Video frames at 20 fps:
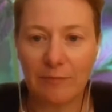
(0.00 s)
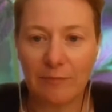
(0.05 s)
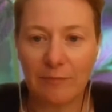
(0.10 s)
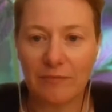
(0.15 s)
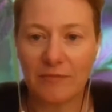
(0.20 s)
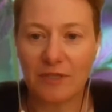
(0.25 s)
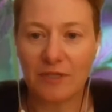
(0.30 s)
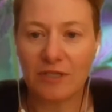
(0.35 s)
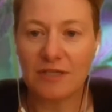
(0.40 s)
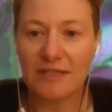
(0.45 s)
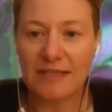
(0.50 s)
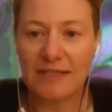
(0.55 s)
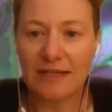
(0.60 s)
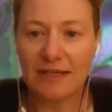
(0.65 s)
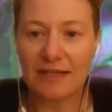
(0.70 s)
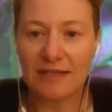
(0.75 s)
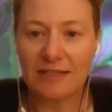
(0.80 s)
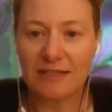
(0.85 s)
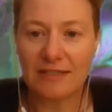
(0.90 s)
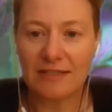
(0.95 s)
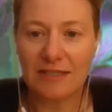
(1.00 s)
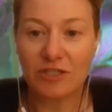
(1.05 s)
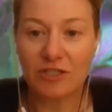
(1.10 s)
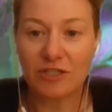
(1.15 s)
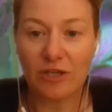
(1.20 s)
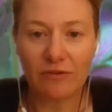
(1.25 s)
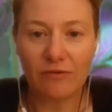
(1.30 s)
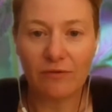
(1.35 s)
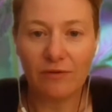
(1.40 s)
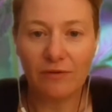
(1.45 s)
New Zealanders in
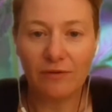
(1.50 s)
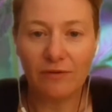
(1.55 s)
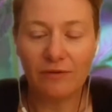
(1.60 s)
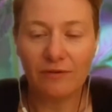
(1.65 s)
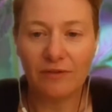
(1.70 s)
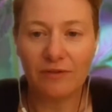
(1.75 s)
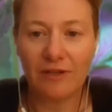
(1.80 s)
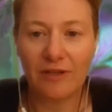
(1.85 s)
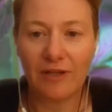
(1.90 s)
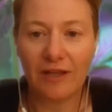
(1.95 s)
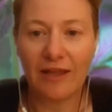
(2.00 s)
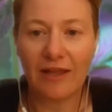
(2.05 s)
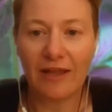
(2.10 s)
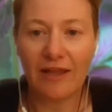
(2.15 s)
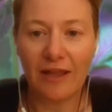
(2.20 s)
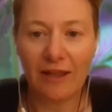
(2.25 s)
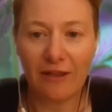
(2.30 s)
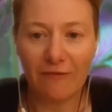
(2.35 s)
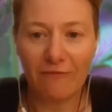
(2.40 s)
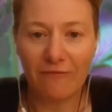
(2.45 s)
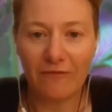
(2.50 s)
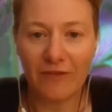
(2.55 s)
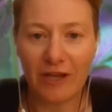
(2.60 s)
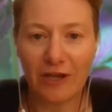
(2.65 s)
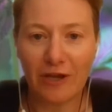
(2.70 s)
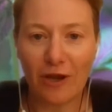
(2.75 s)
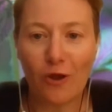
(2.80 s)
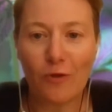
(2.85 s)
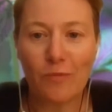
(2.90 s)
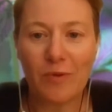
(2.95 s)
general have
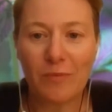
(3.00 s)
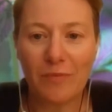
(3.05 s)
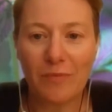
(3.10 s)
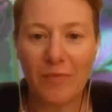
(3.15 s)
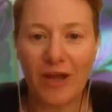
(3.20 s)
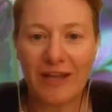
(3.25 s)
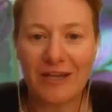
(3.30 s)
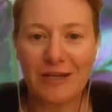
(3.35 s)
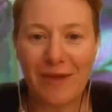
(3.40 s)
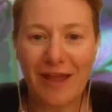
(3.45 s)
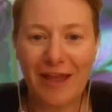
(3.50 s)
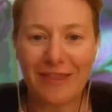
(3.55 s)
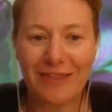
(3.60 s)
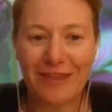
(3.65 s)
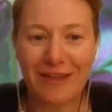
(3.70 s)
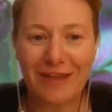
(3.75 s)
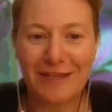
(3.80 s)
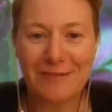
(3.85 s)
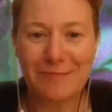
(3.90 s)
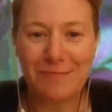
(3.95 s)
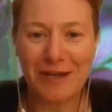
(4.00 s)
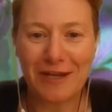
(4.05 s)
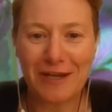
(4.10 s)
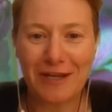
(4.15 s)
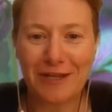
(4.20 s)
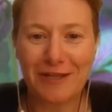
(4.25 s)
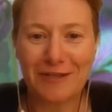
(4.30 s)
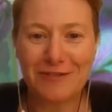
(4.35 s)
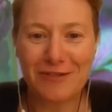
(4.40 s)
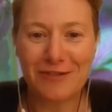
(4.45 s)
an open mind about things, but a
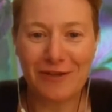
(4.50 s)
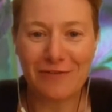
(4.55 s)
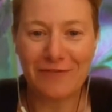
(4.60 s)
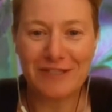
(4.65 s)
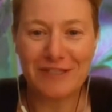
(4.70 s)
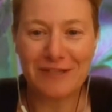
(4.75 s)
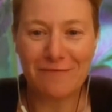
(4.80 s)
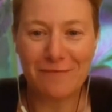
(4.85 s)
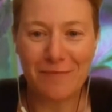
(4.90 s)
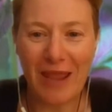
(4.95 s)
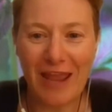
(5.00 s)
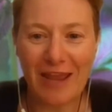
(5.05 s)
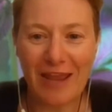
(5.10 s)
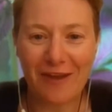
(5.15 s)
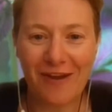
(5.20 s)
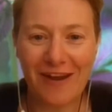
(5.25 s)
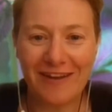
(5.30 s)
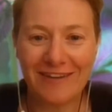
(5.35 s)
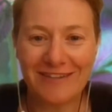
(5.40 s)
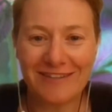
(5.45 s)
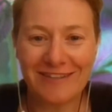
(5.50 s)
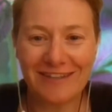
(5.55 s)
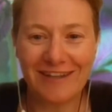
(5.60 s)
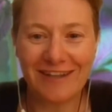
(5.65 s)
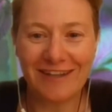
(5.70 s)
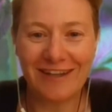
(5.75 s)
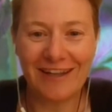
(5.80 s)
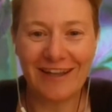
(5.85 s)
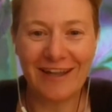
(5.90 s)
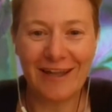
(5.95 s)
conservative background.
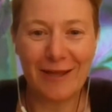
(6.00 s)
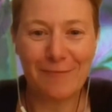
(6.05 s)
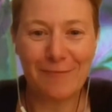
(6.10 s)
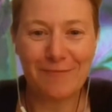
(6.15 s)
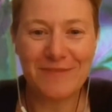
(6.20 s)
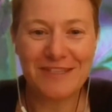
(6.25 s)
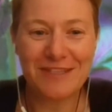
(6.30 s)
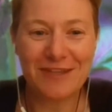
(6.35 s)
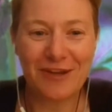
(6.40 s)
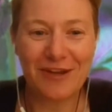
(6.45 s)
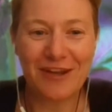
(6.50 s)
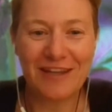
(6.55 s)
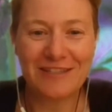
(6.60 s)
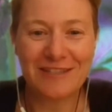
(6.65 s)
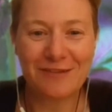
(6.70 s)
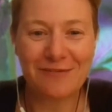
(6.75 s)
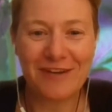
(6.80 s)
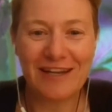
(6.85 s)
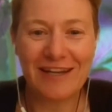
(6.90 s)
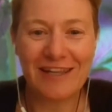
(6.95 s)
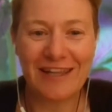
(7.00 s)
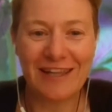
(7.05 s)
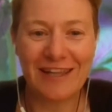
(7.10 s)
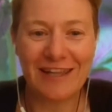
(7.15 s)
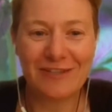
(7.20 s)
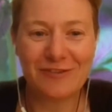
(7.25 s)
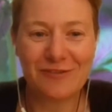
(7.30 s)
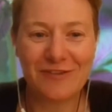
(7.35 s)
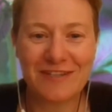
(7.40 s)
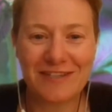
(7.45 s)
So it's a really
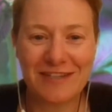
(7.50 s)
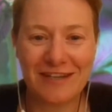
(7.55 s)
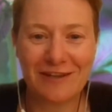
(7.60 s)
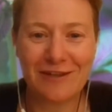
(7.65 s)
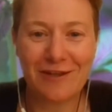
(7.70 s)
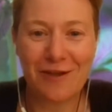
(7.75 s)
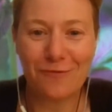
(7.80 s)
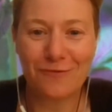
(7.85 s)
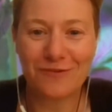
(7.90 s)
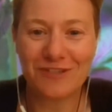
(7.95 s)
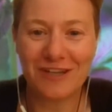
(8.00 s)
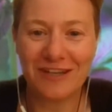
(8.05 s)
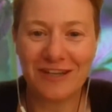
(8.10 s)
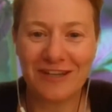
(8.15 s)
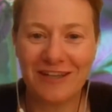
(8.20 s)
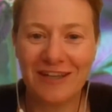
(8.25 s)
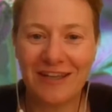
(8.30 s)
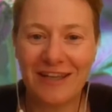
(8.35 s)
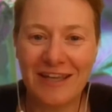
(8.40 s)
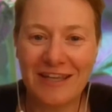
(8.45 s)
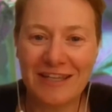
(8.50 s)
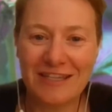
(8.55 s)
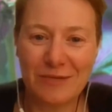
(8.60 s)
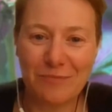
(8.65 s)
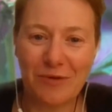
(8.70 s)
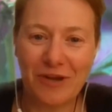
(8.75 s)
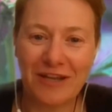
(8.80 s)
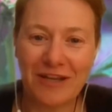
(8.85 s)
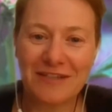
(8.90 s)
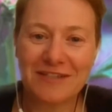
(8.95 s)
interesting culture to
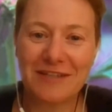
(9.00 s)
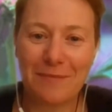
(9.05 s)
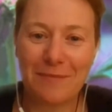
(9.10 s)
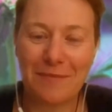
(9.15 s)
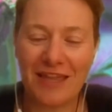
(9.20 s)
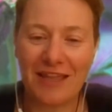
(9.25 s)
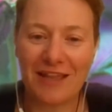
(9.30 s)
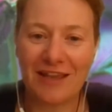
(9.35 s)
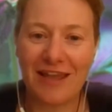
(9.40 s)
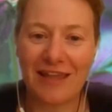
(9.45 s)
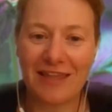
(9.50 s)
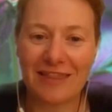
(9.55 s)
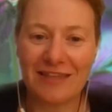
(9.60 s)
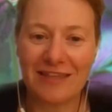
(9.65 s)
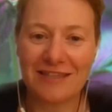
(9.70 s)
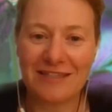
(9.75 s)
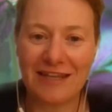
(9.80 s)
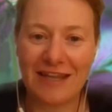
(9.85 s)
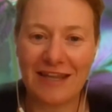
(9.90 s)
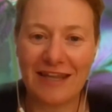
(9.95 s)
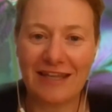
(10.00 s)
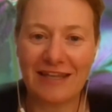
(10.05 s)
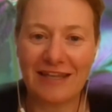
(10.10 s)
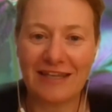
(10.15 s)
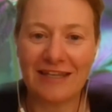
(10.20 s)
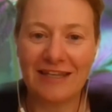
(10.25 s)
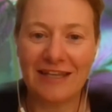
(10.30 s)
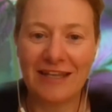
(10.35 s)
bring something like this in.